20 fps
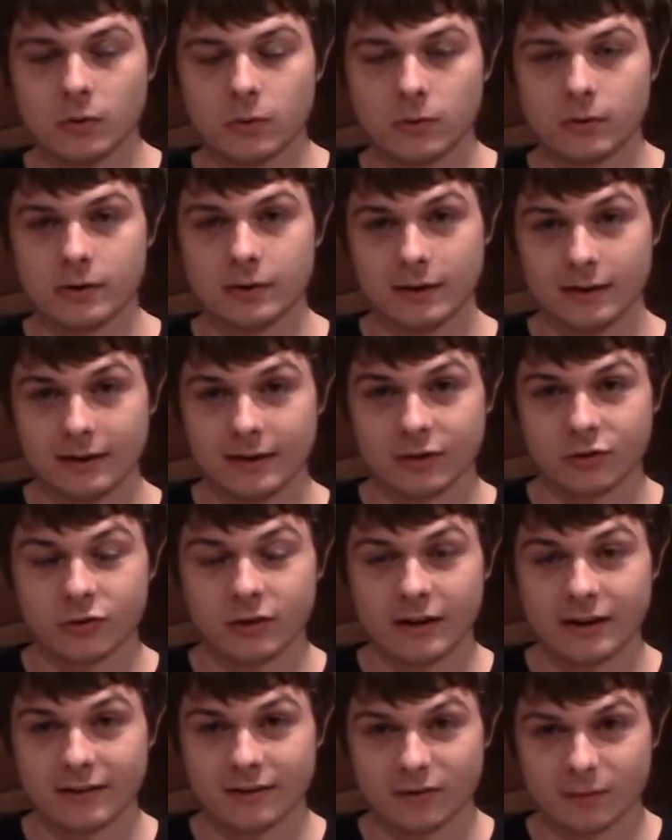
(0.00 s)
or
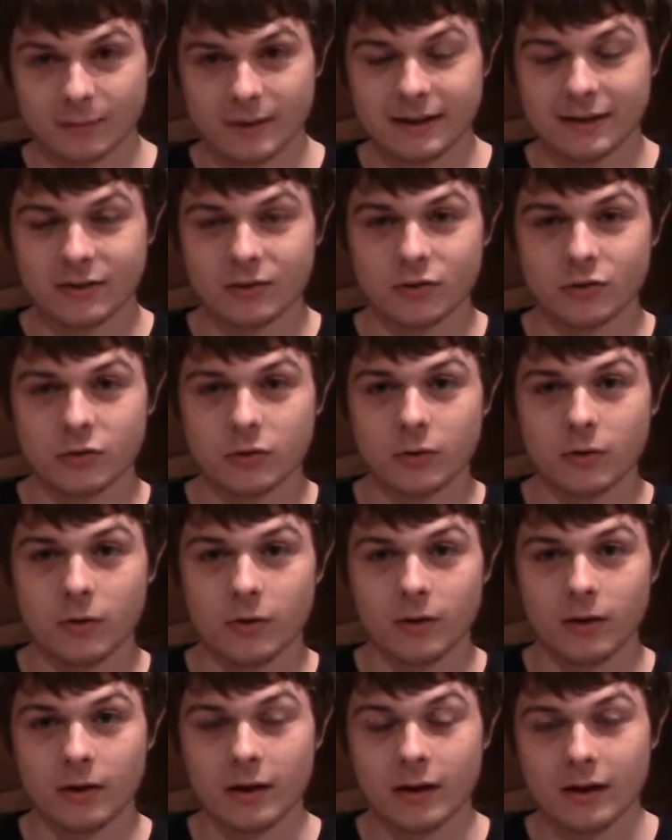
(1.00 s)
electronic speed
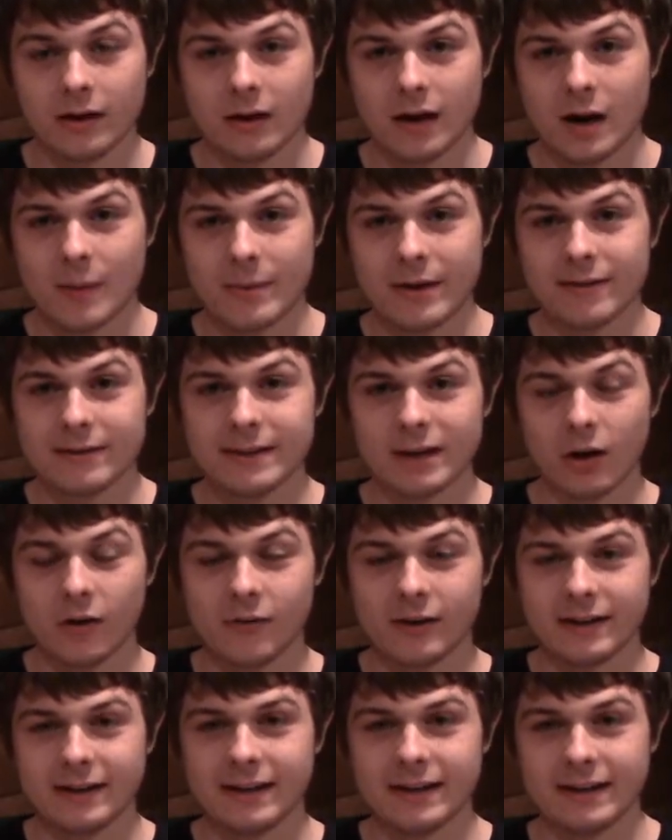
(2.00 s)
control, apparently
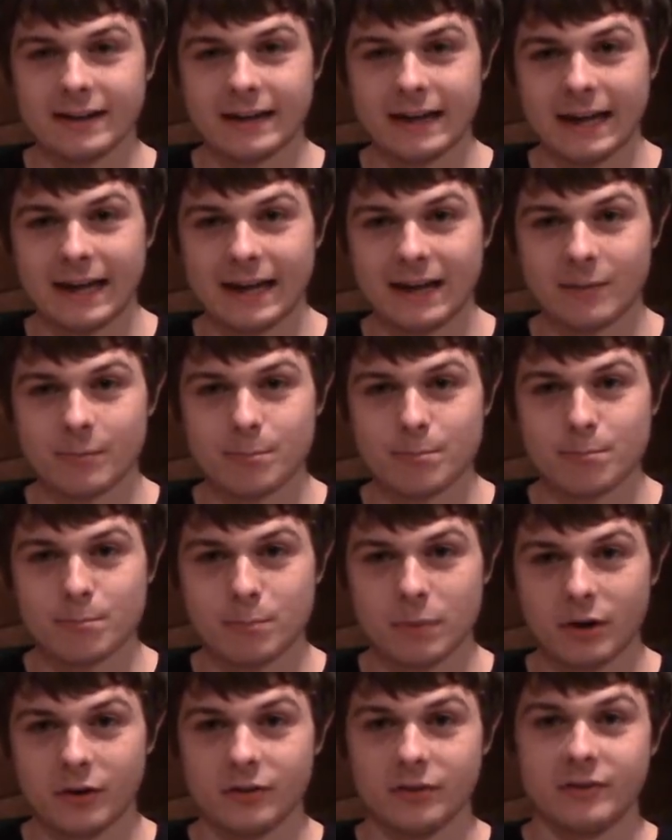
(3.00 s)
overheated and
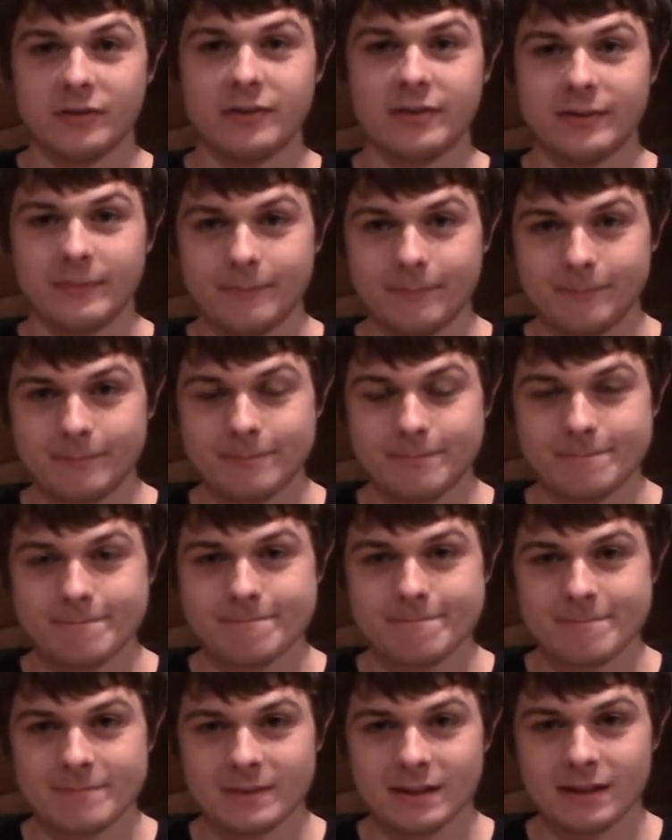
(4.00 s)
burnt.
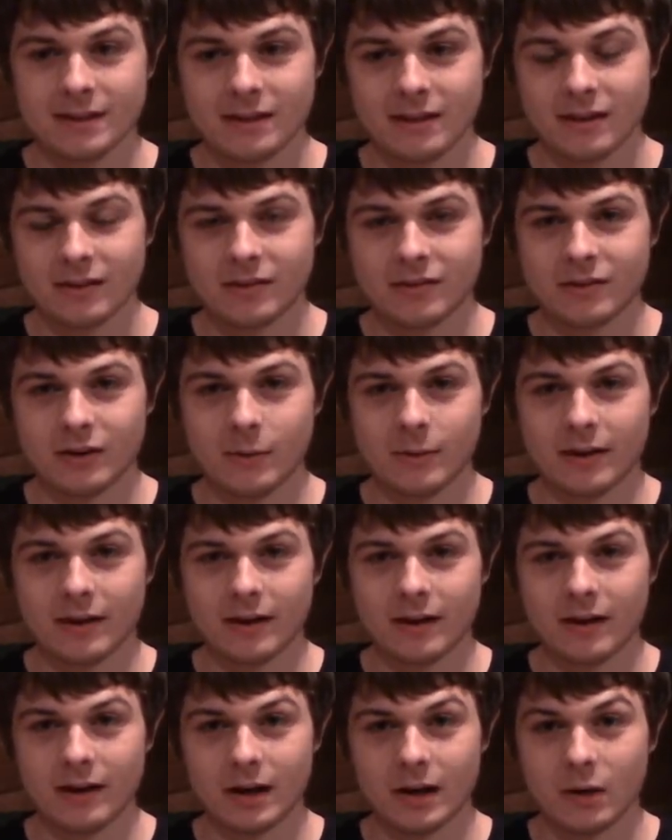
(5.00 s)

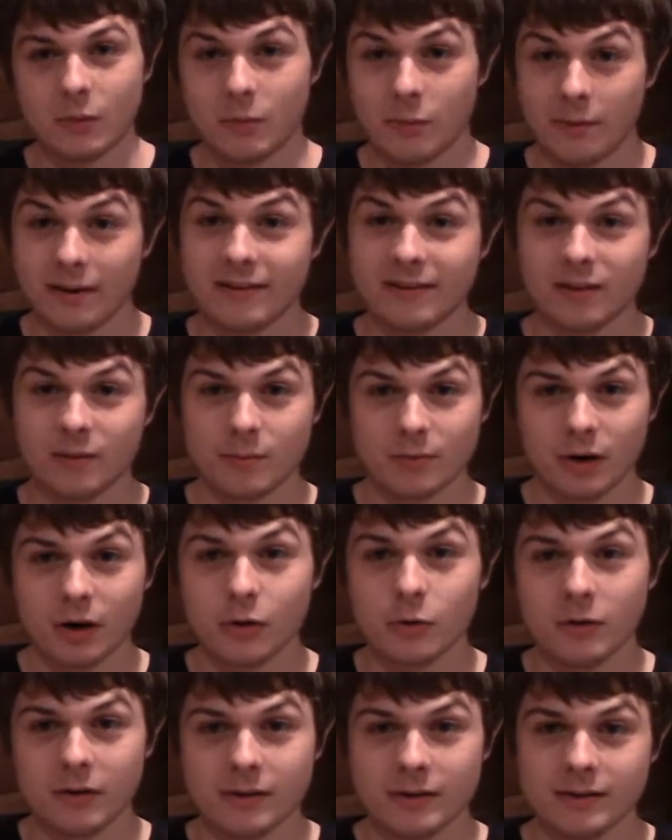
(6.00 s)
So we went till it
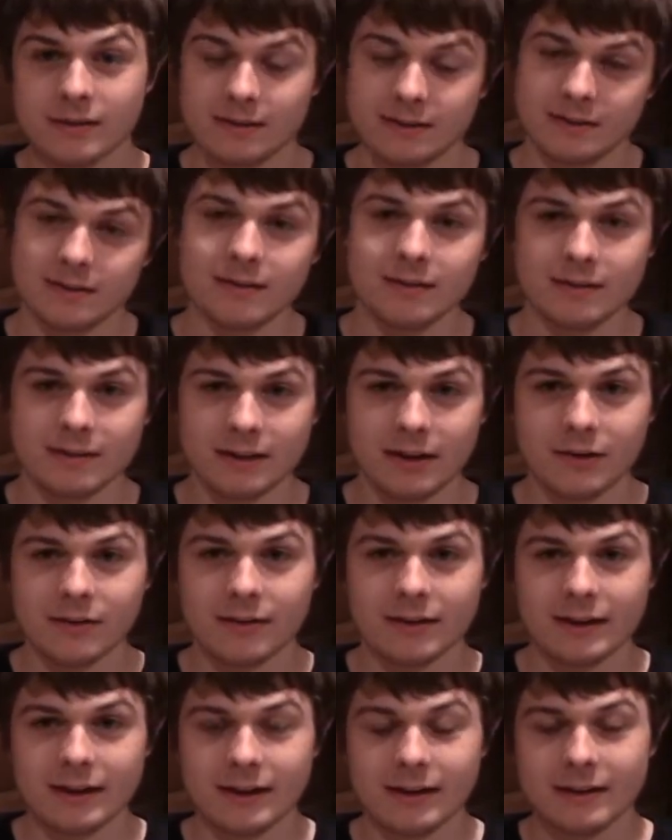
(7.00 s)
broke,
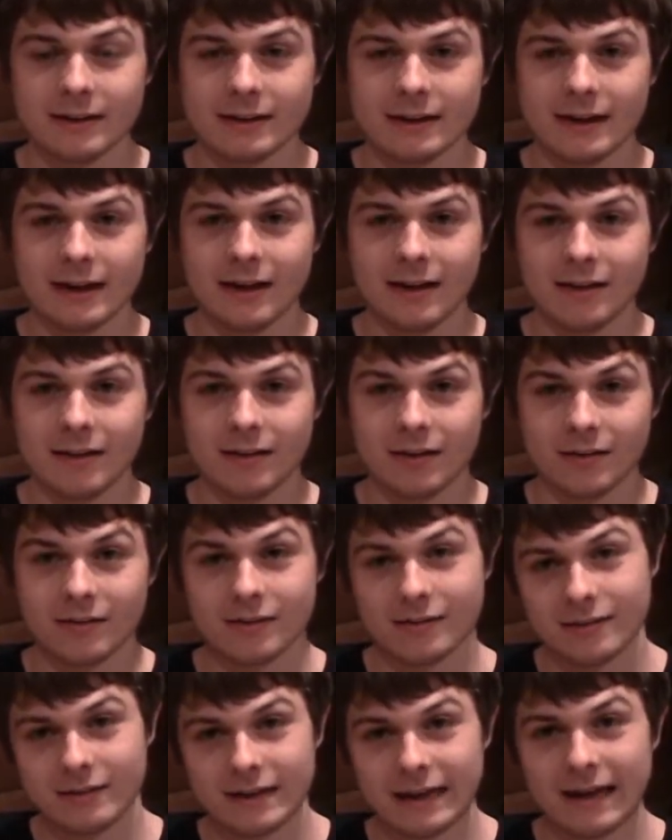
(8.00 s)
literally, and
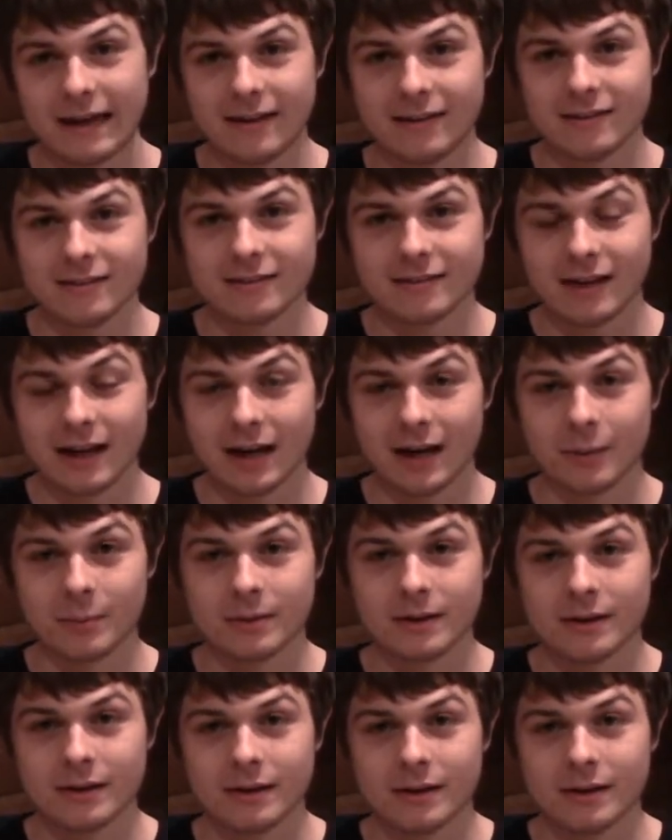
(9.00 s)
thus had to stop.